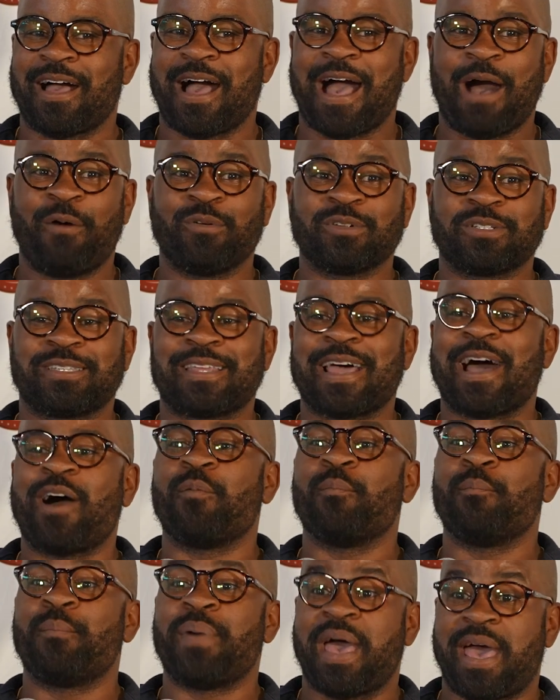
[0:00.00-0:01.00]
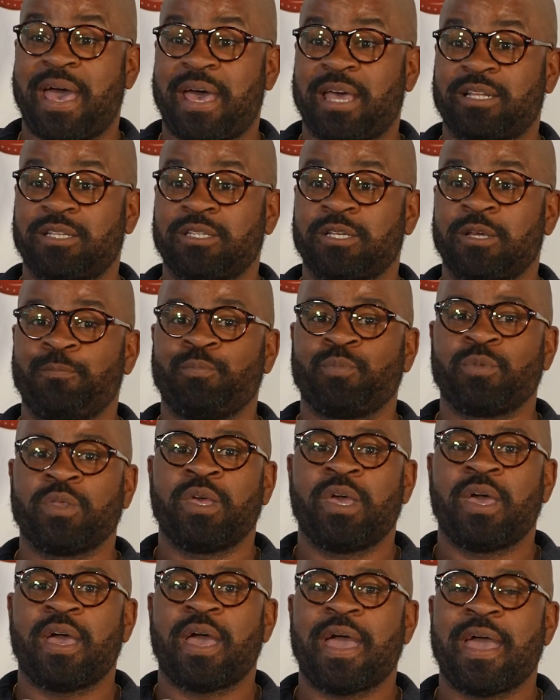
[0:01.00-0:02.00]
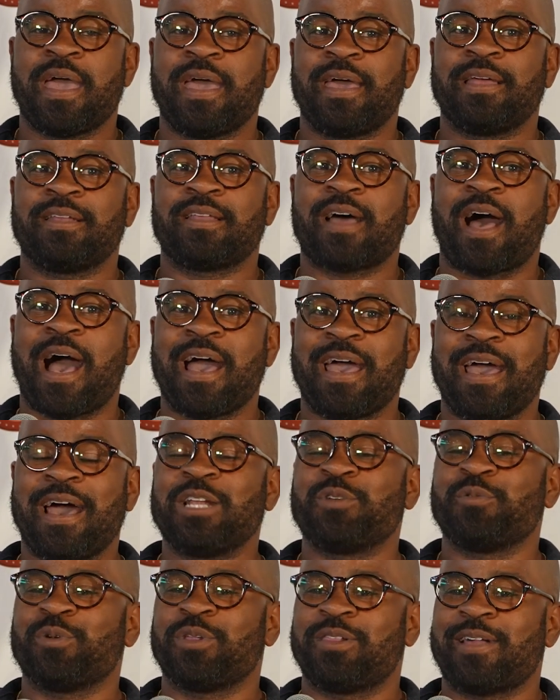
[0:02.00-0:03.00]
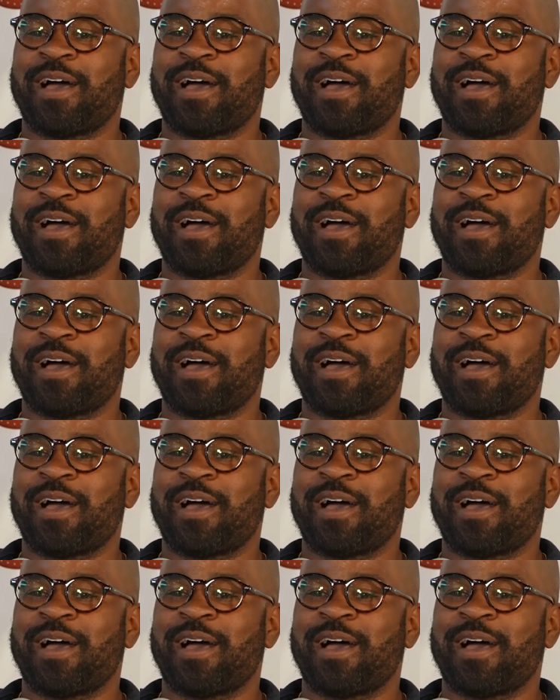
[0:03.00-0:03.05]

I was down bad. And I had to